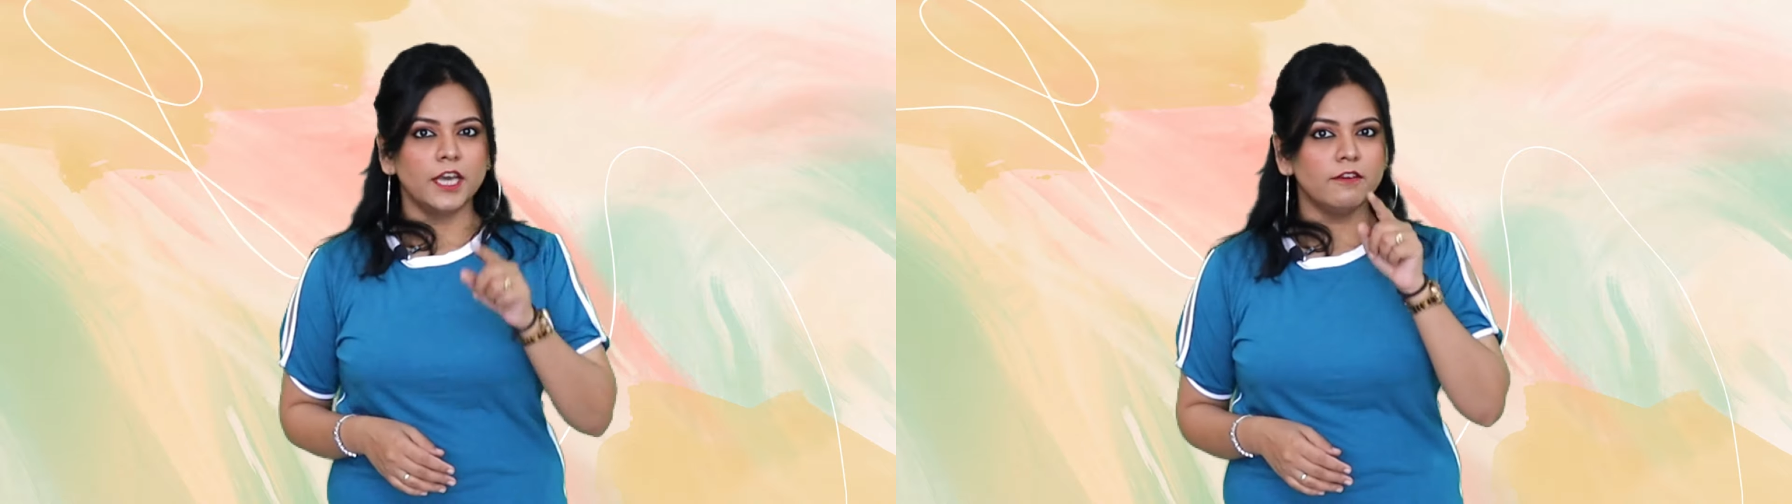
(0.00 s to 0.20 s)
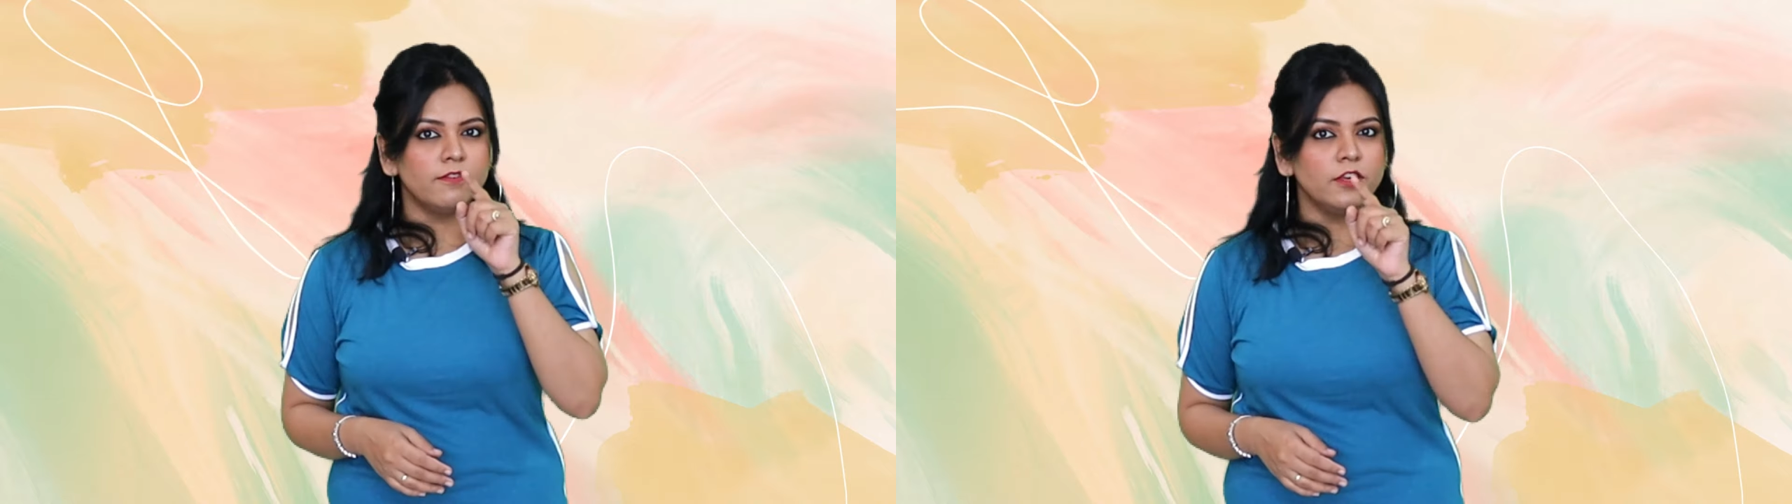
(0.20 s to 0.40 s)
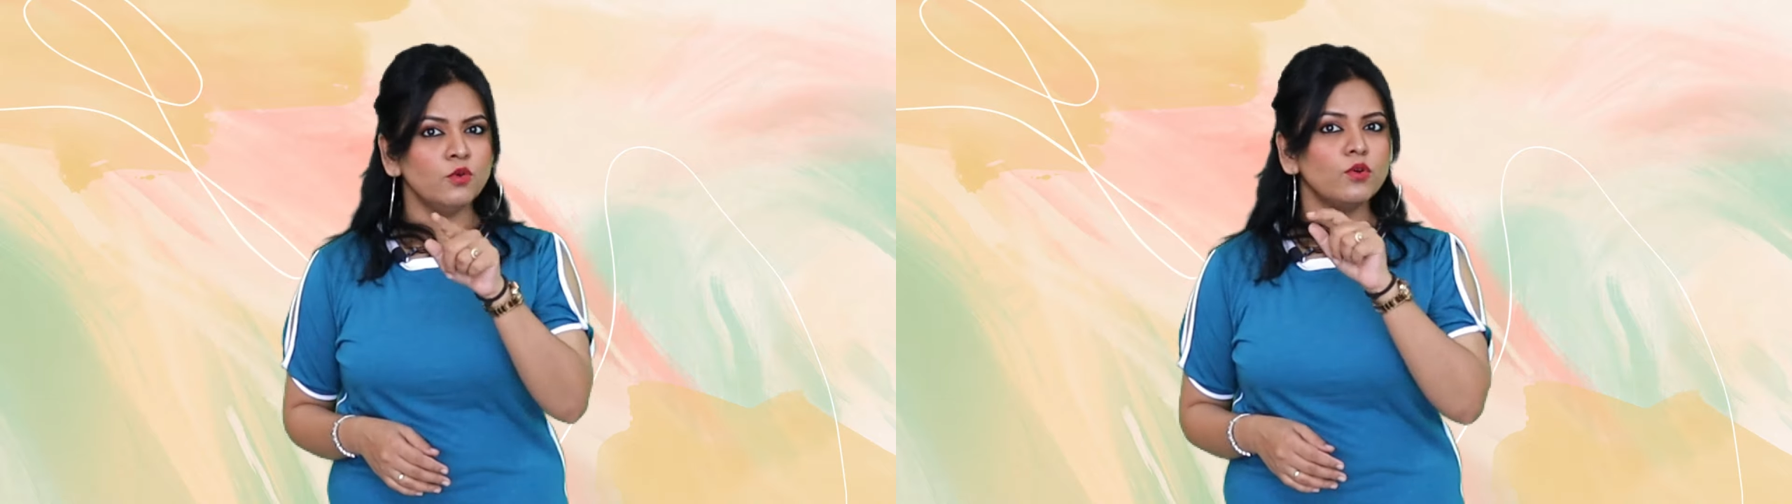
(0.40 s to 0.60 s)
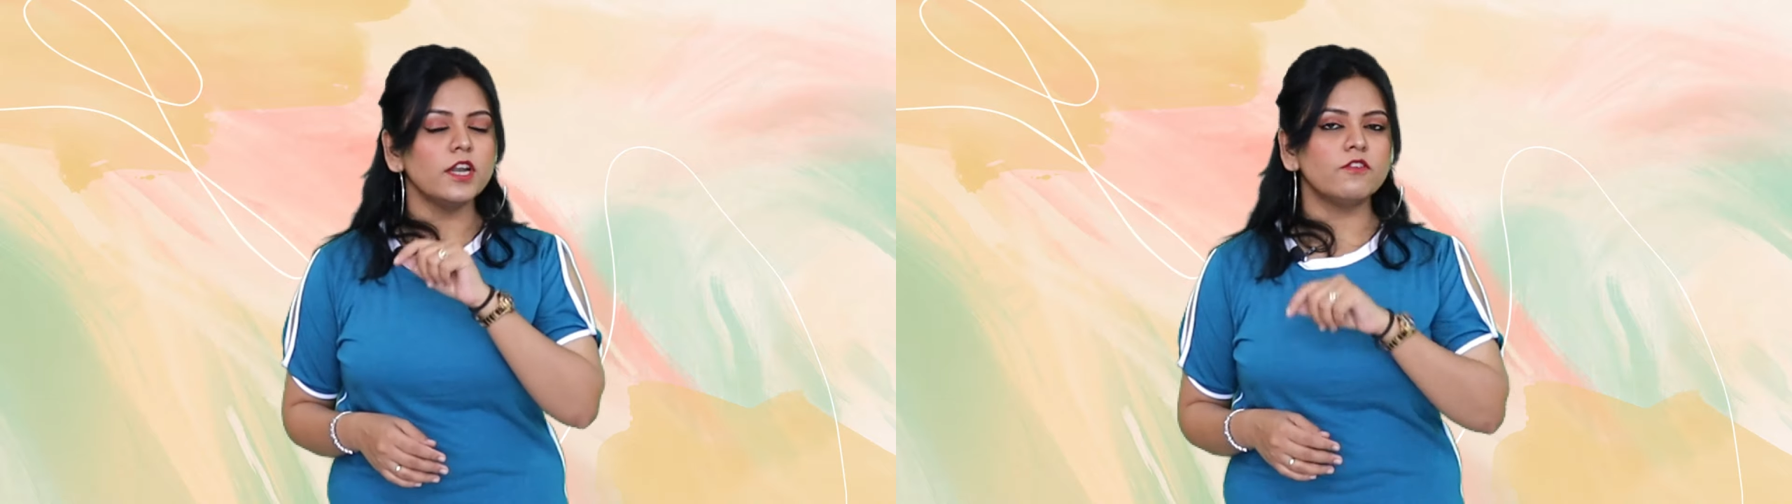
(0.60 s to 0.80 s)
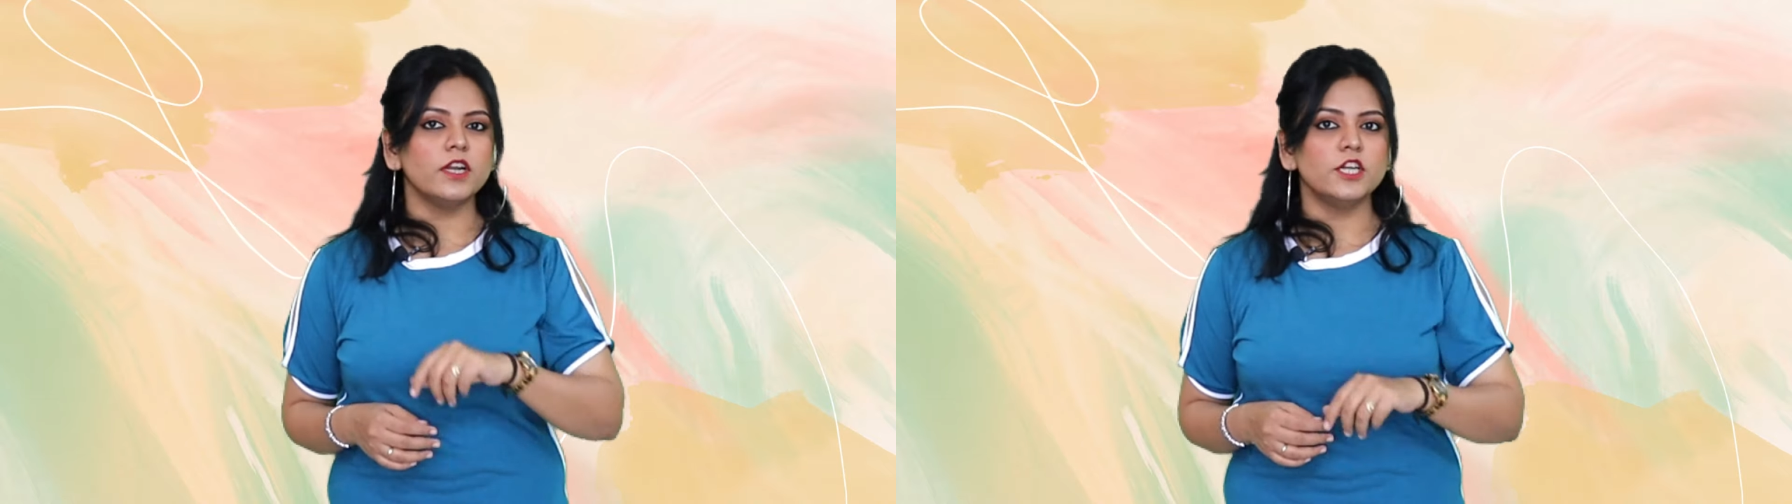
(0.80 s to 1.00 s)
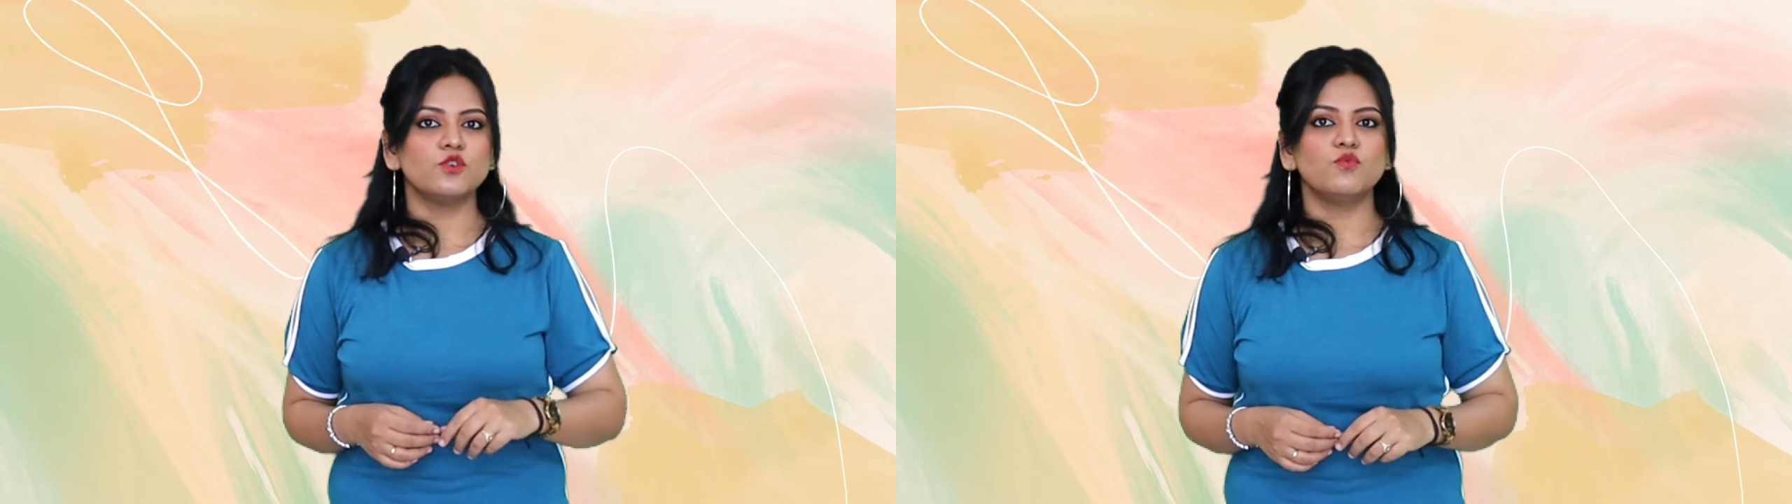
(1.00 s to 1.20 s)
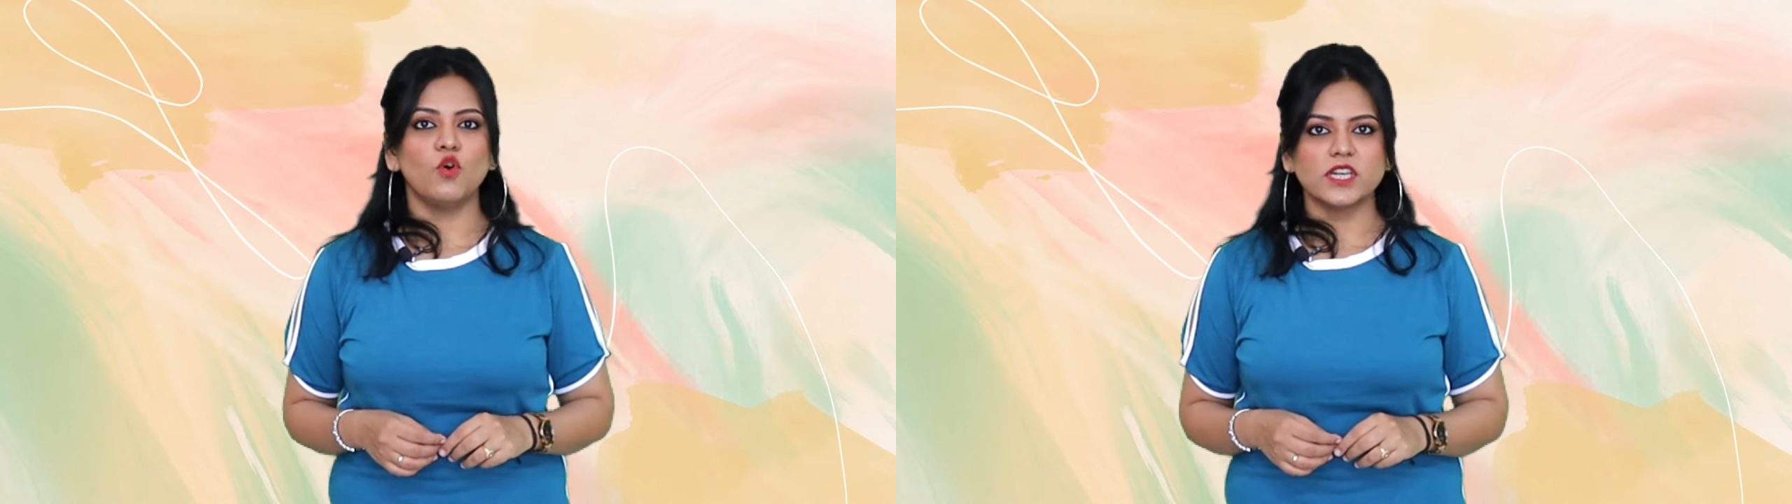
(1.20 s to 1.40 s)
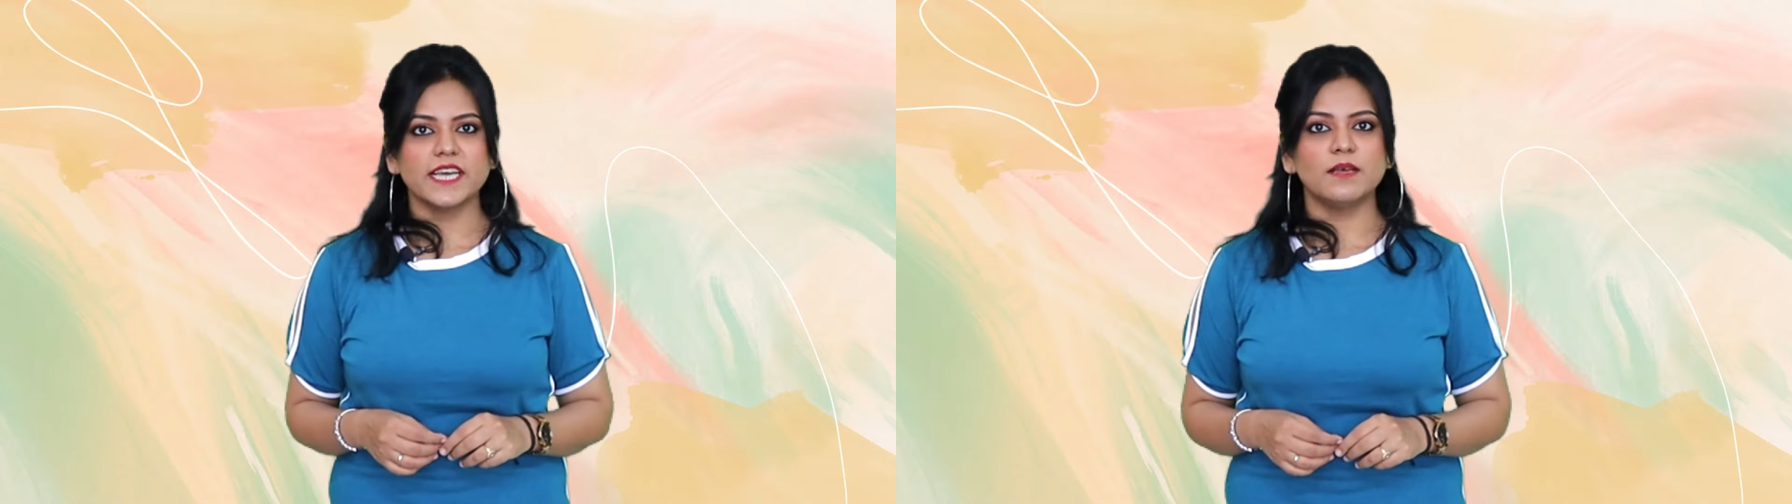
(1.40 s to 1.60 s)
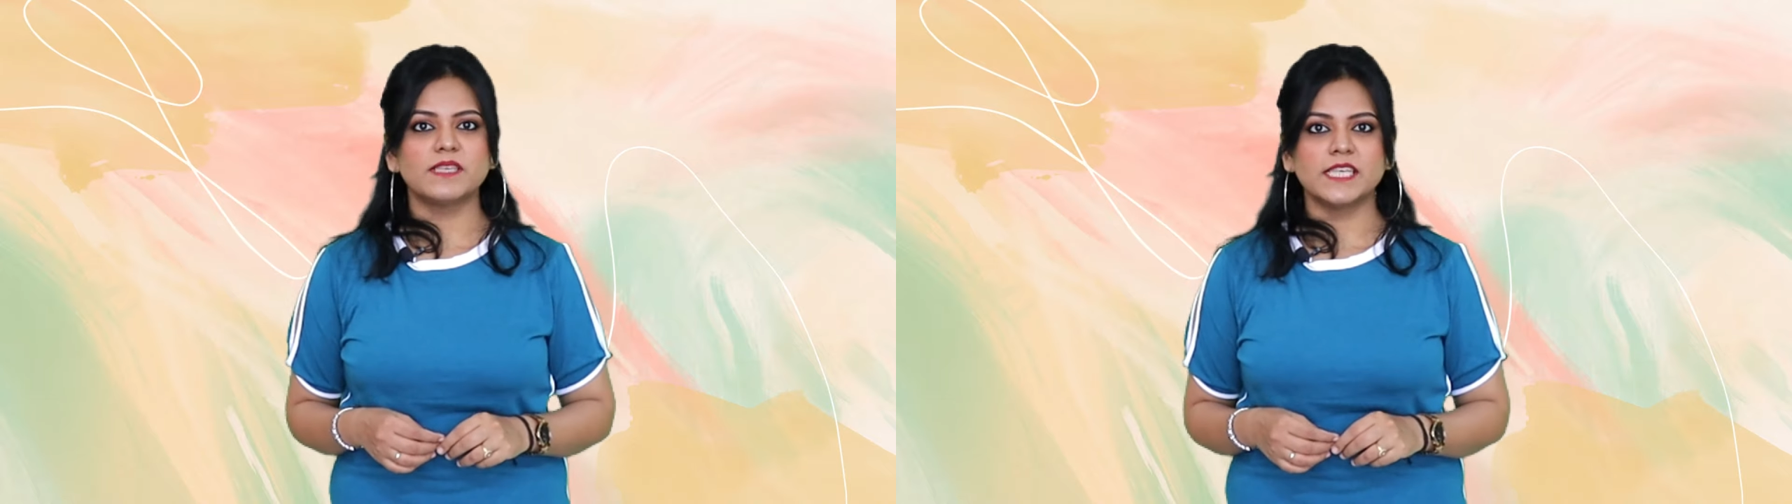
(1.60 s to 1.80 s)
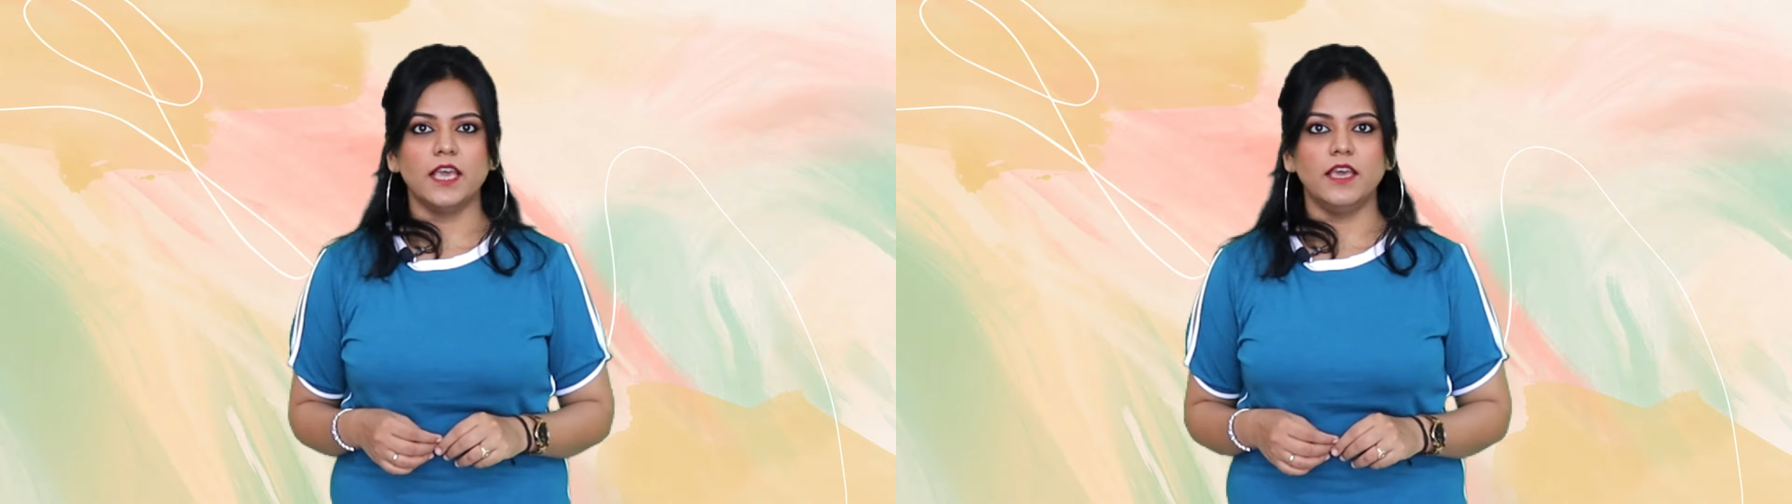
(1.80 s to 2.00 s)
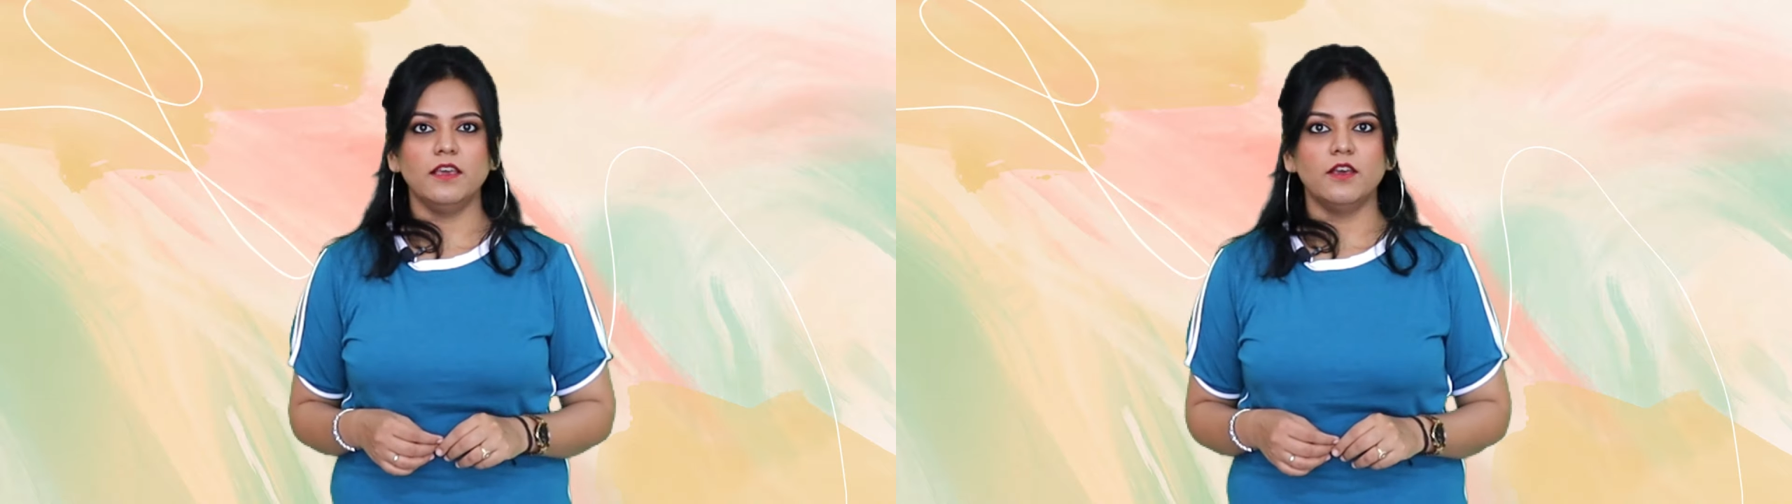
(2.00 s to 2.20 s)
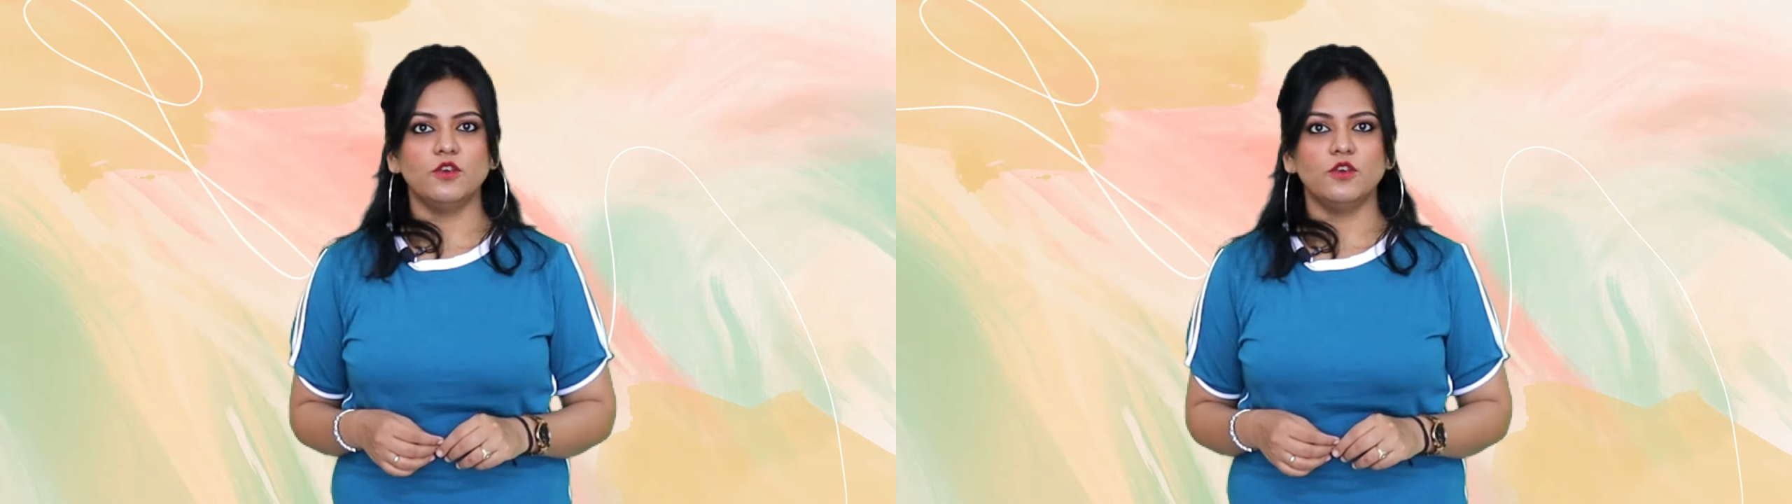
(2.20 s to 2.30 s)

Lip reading: If you can relate to what I am saying,